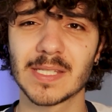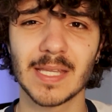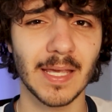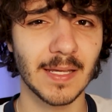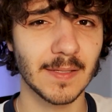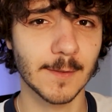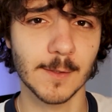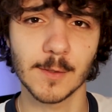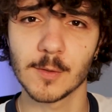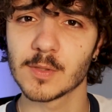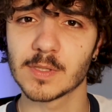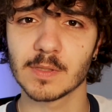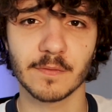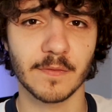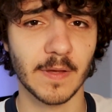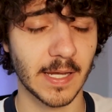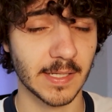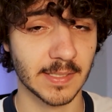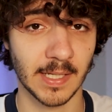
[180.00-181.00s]
state, use
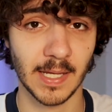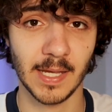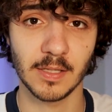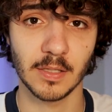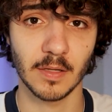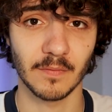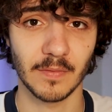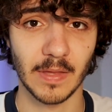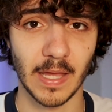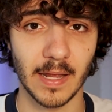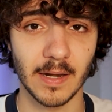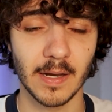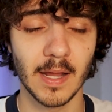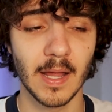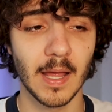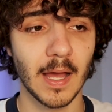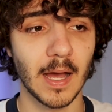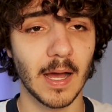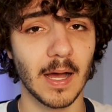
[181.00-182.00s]
effect, any of that,
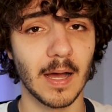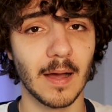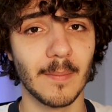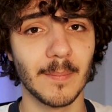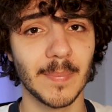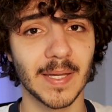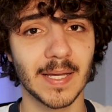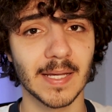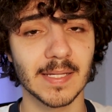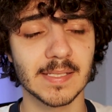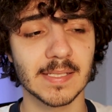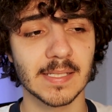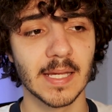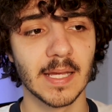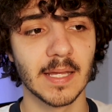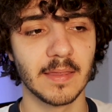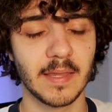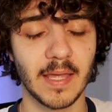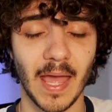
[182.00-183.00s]
because
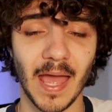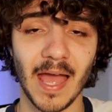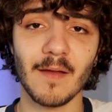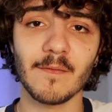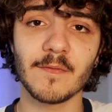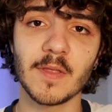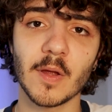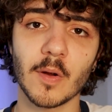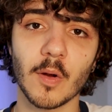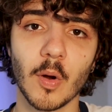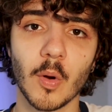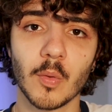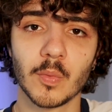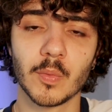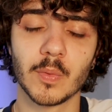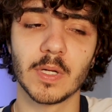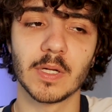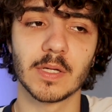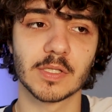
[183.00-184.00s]
they have their
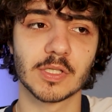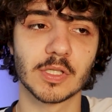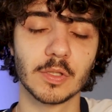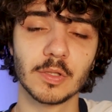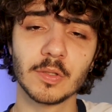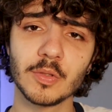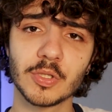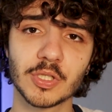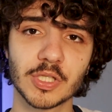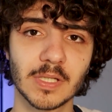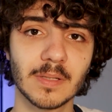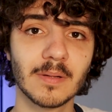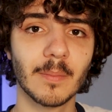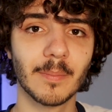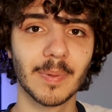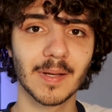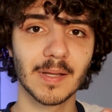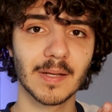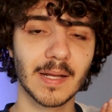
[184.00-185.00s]
own solution,
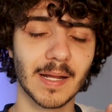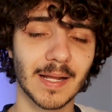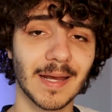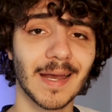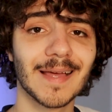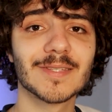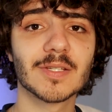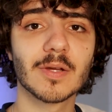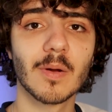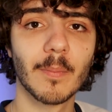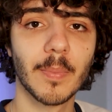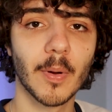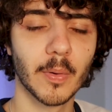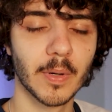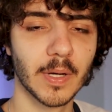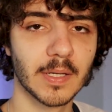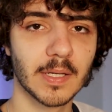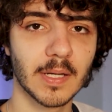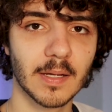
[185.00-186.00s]
but in a class
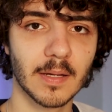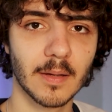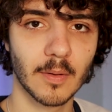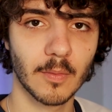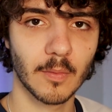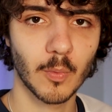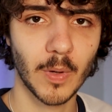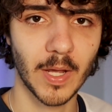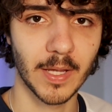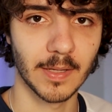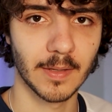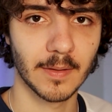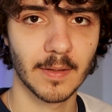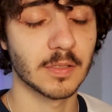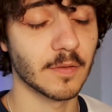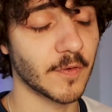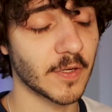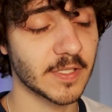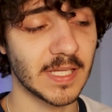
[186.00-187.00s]
component way.
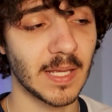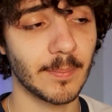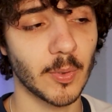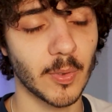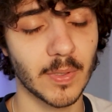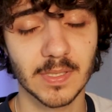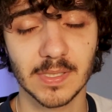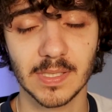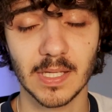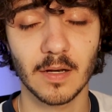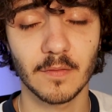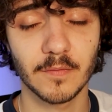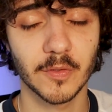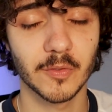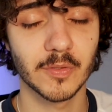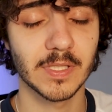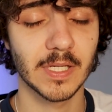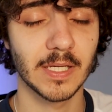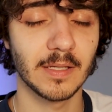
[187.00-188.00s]
So for example, instead of
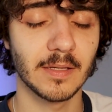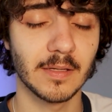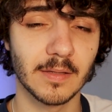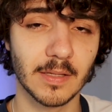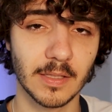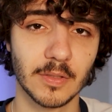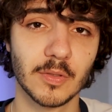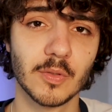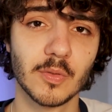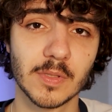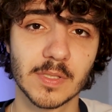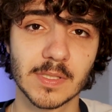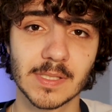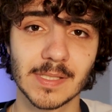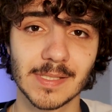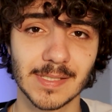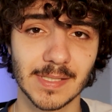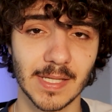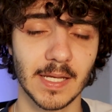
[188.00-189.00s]
using the
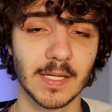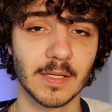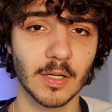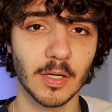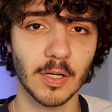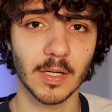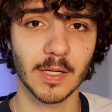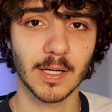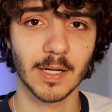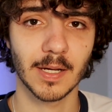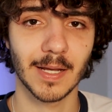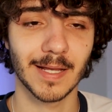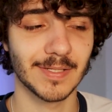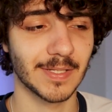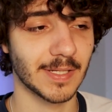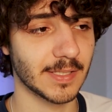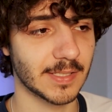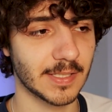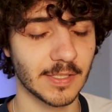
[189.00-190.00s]
use state hook, as
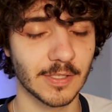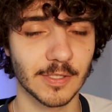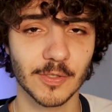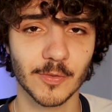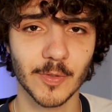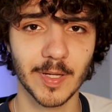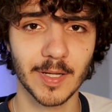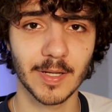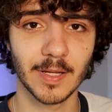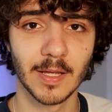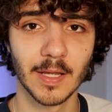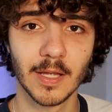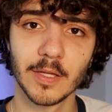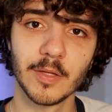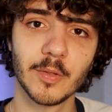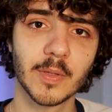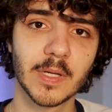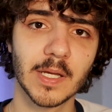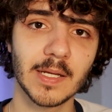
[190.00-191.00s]
you can see on the screen,
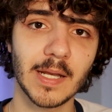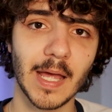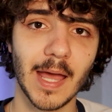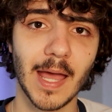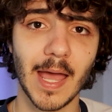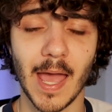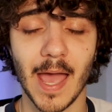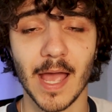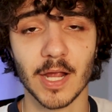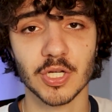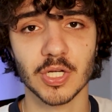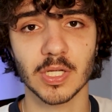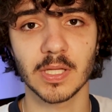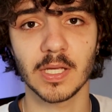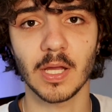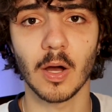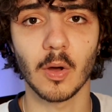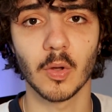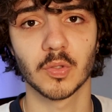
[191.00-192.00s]
you can
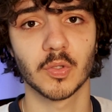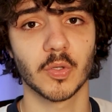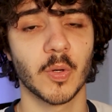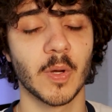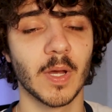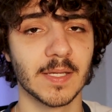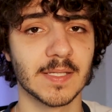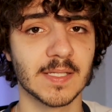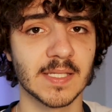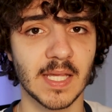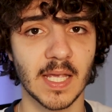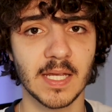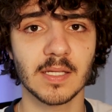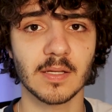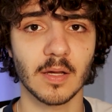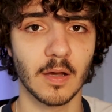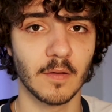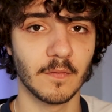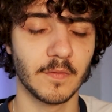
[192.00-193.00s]
actually alter a
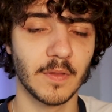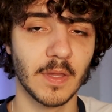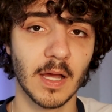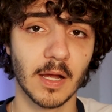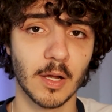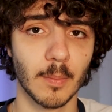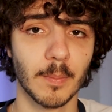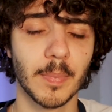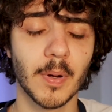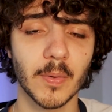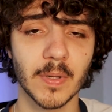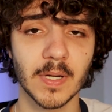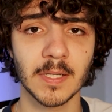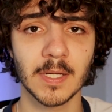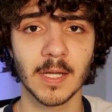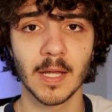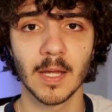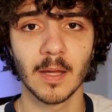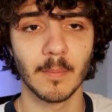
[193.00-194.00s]
state of a
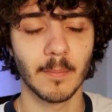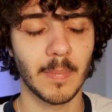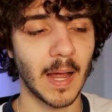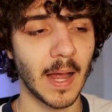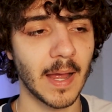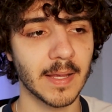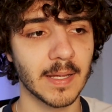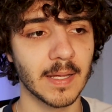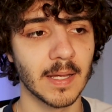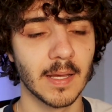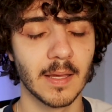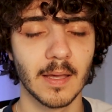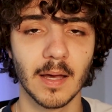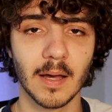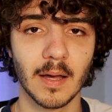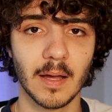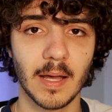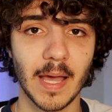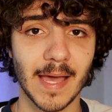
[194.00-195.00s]
component by
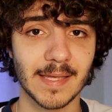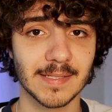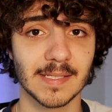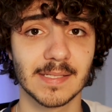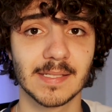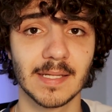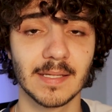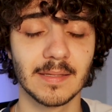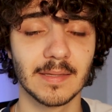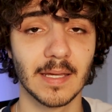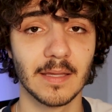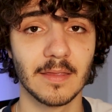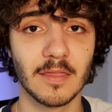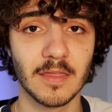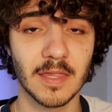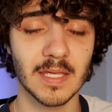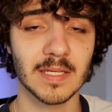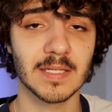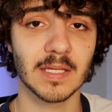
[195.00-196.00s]
accessing the
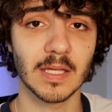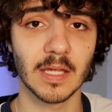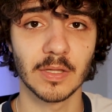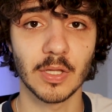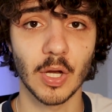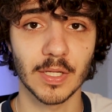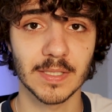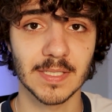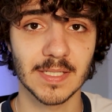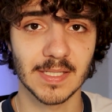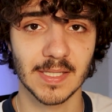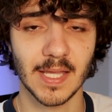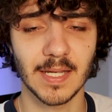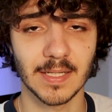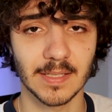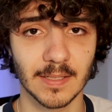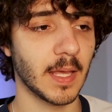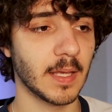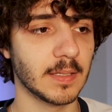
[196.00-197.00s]

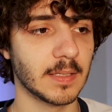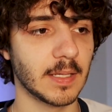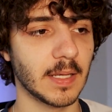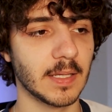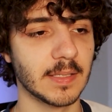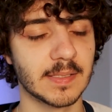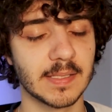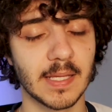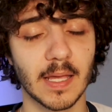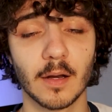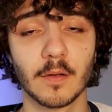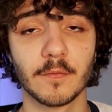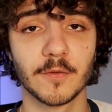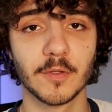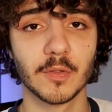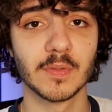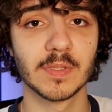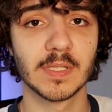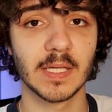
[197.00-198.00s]
this.state. And instead of
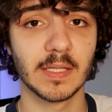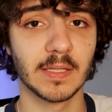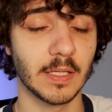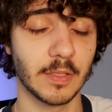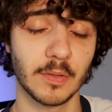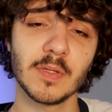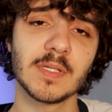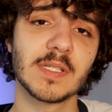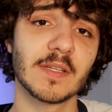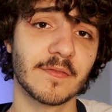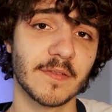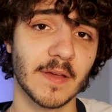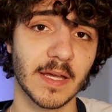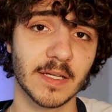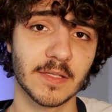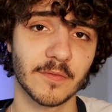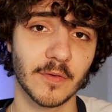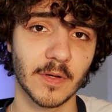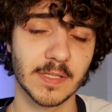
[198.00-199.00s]
using the use
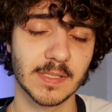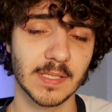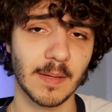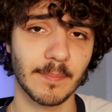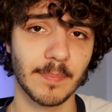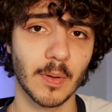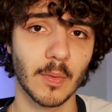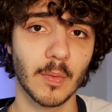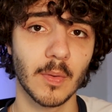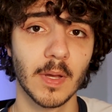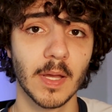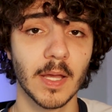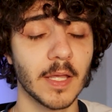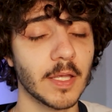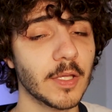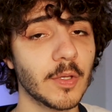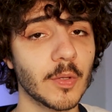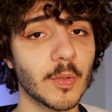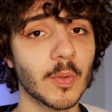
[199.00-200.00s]
effect, for example,
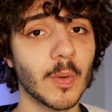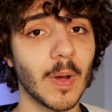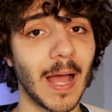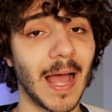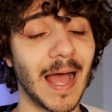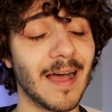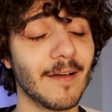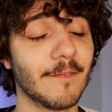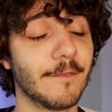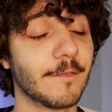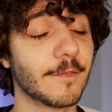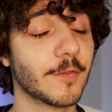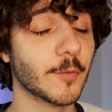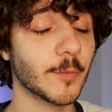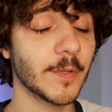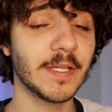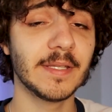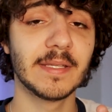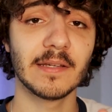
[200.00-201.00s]
you have
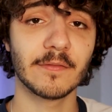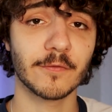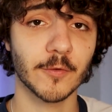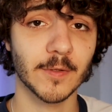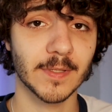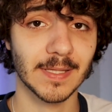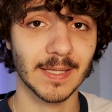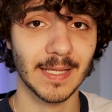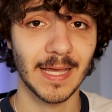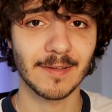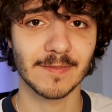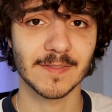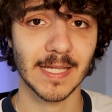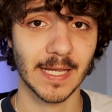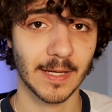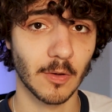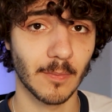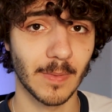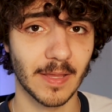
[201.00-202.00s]
3 different
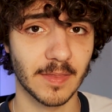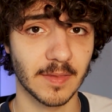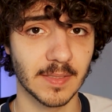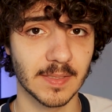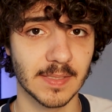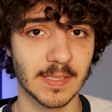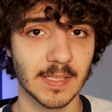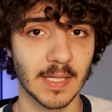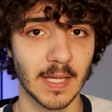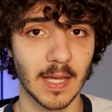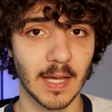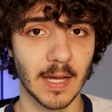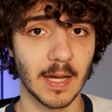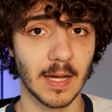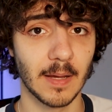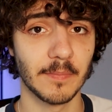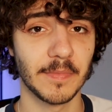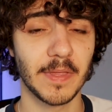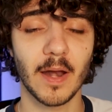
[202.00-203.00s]
lifecycle methods
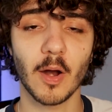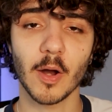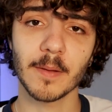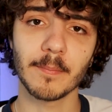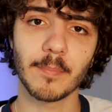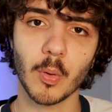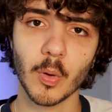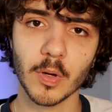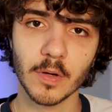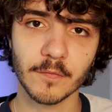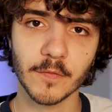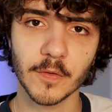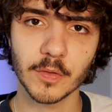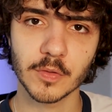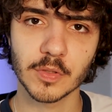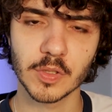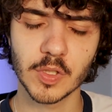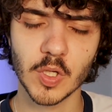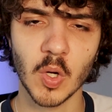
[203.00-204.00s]
that are important for you
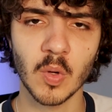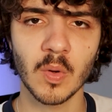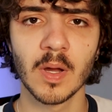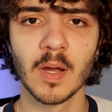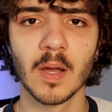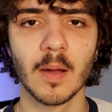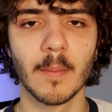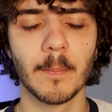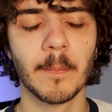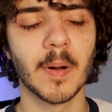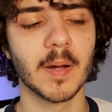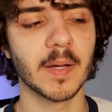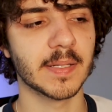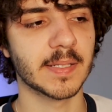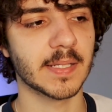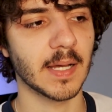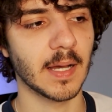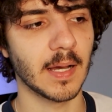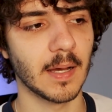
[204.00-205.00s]
to know,
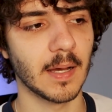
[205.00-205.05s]
but